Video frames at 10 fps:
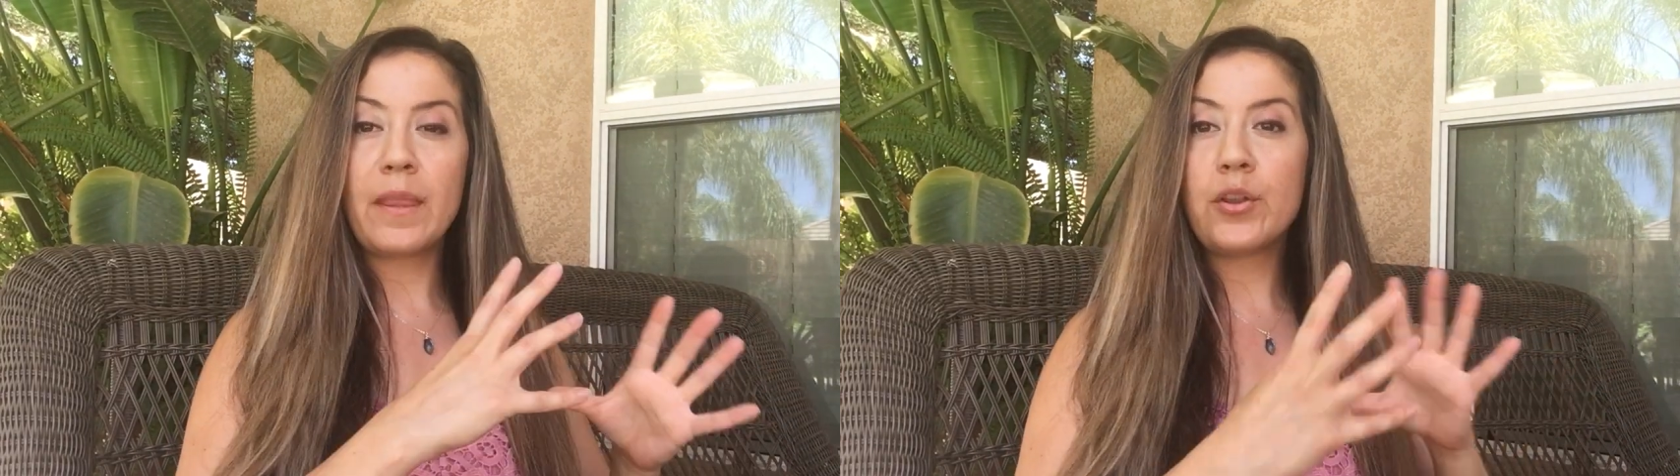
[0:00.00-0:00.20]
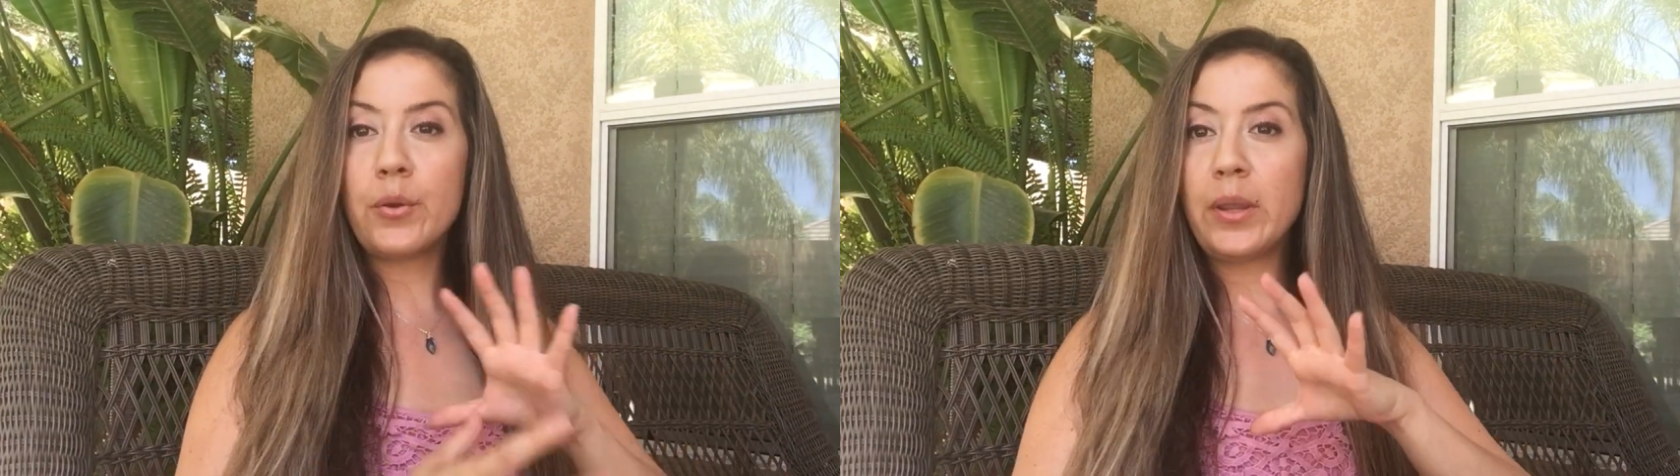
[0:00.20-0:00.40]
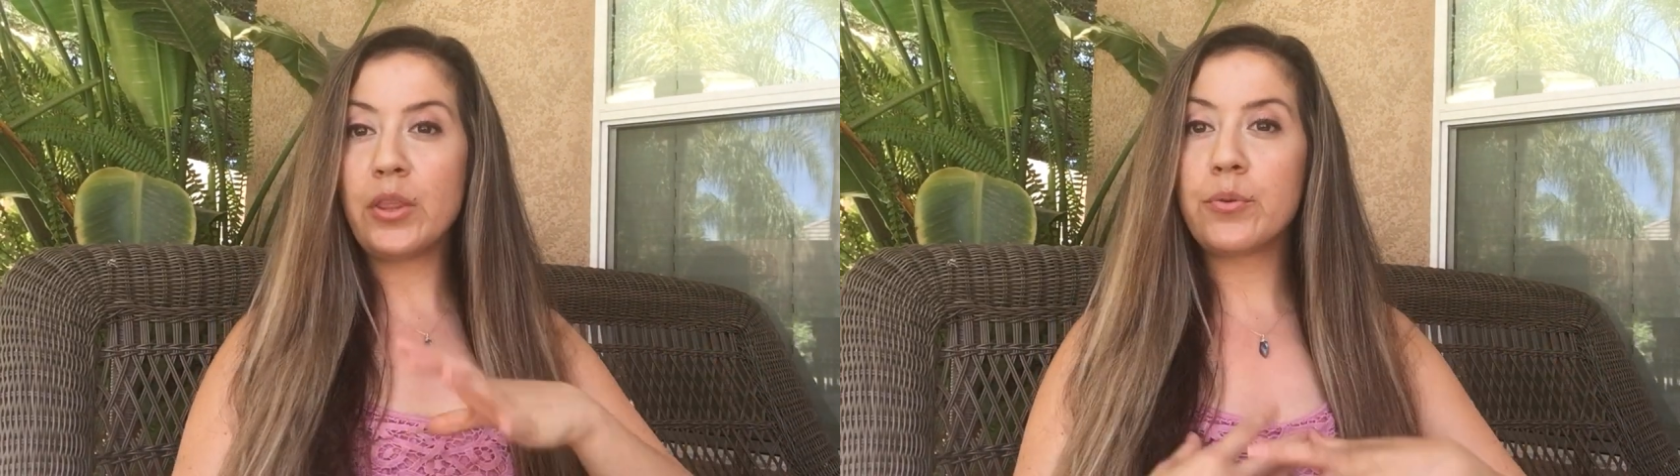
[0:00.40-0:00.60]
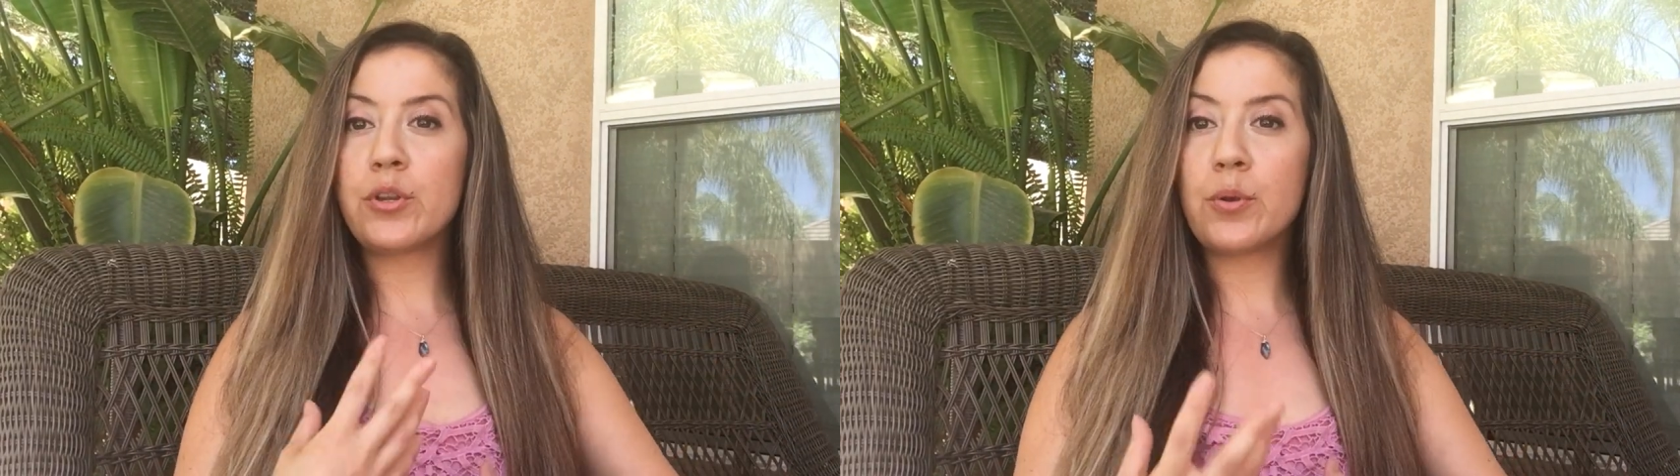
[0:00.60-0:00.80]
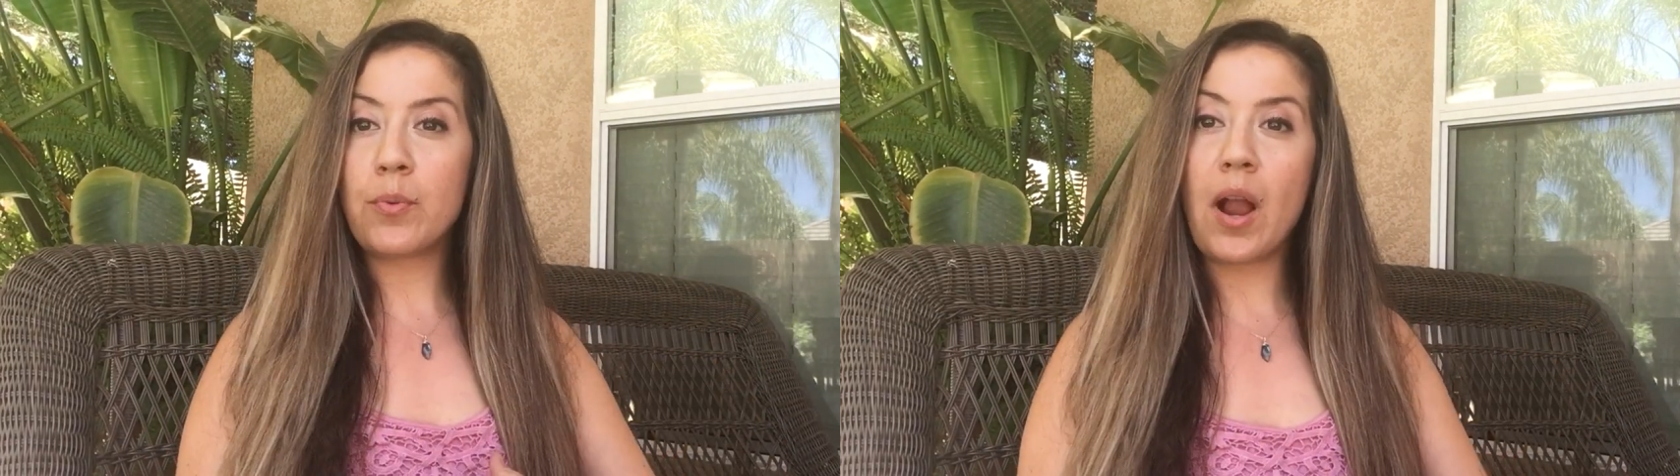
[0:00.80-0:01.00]
going through
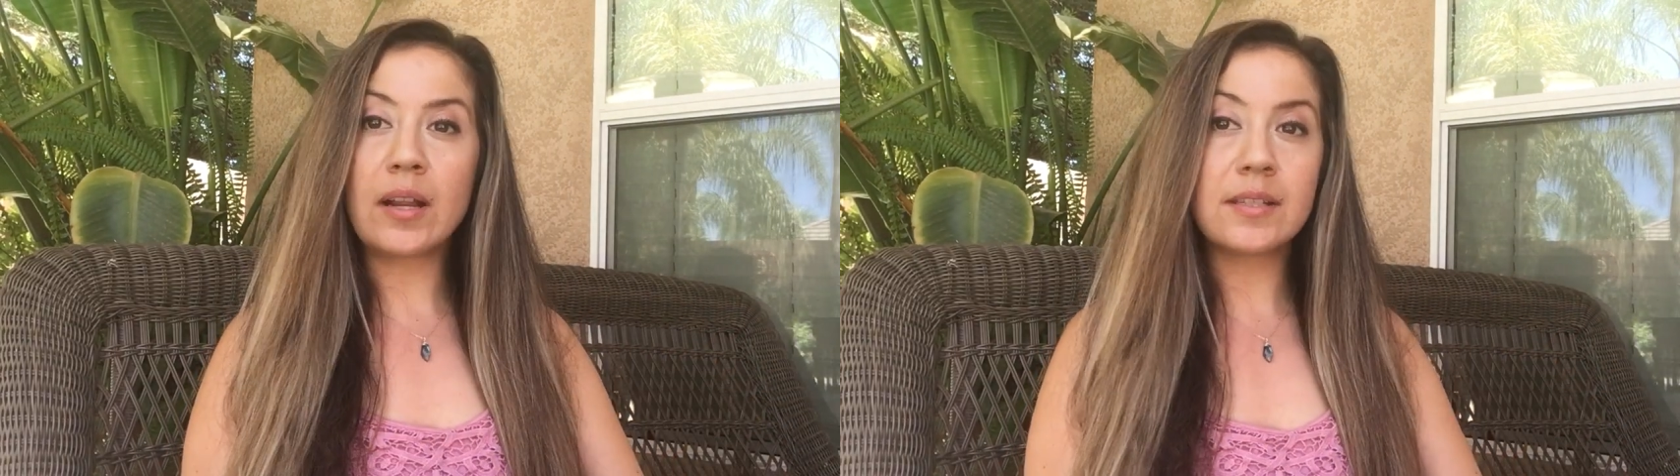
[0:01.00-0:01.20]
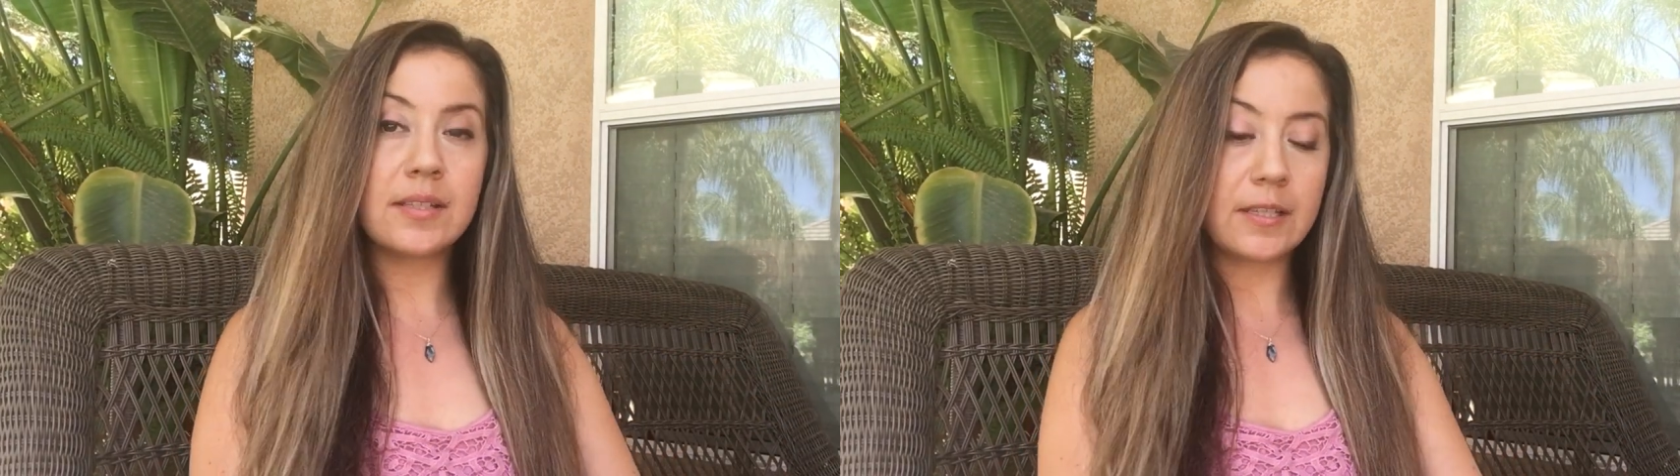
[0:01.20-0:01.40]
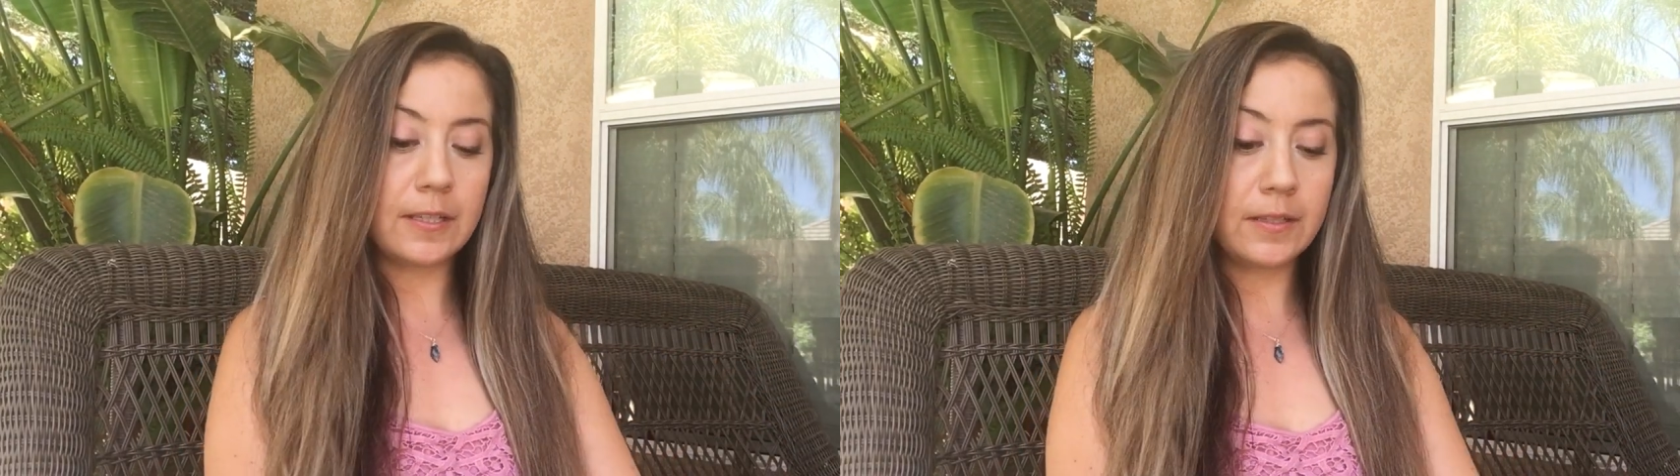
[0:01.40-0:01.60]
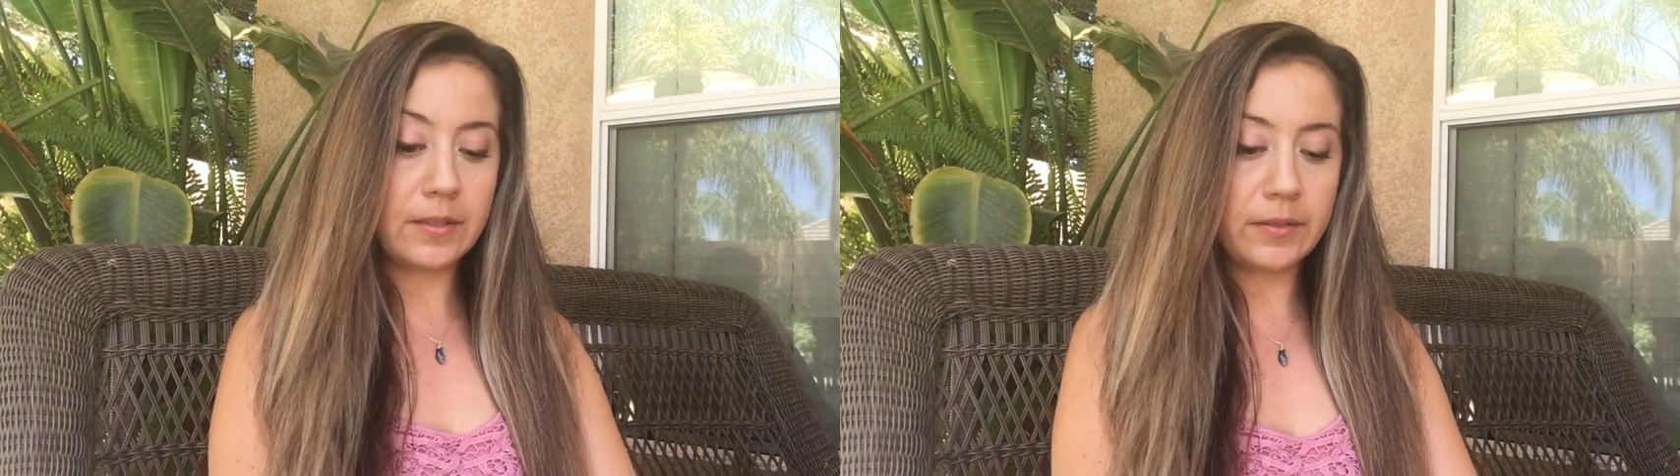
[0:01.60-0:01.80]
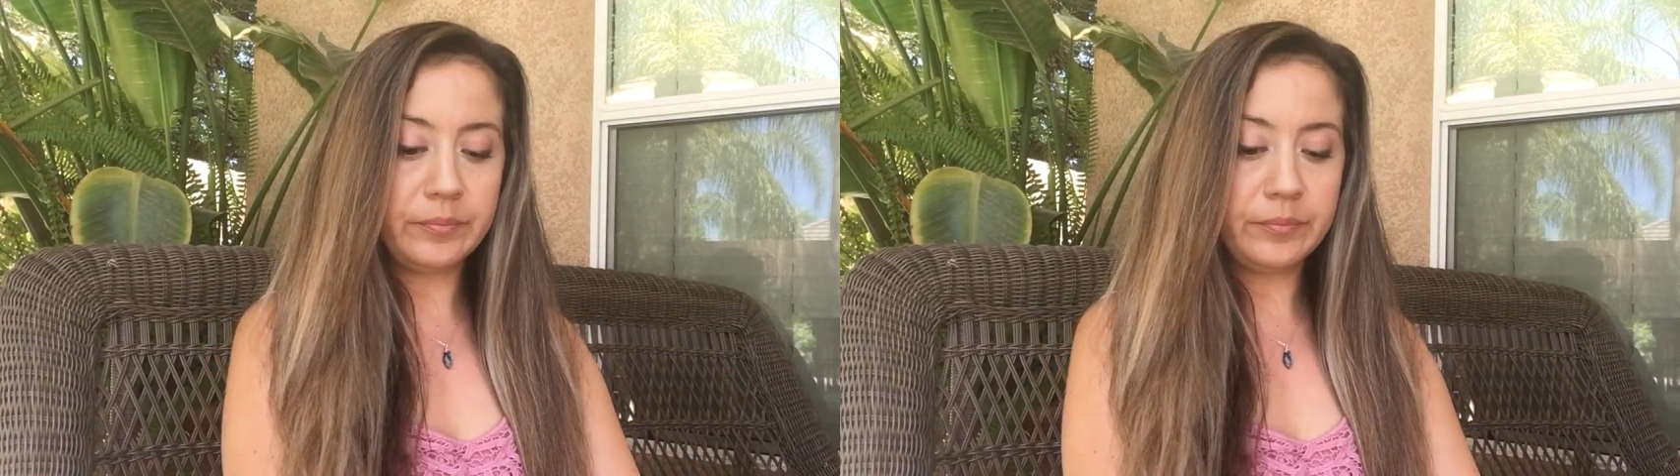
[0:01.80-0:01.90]
your practices,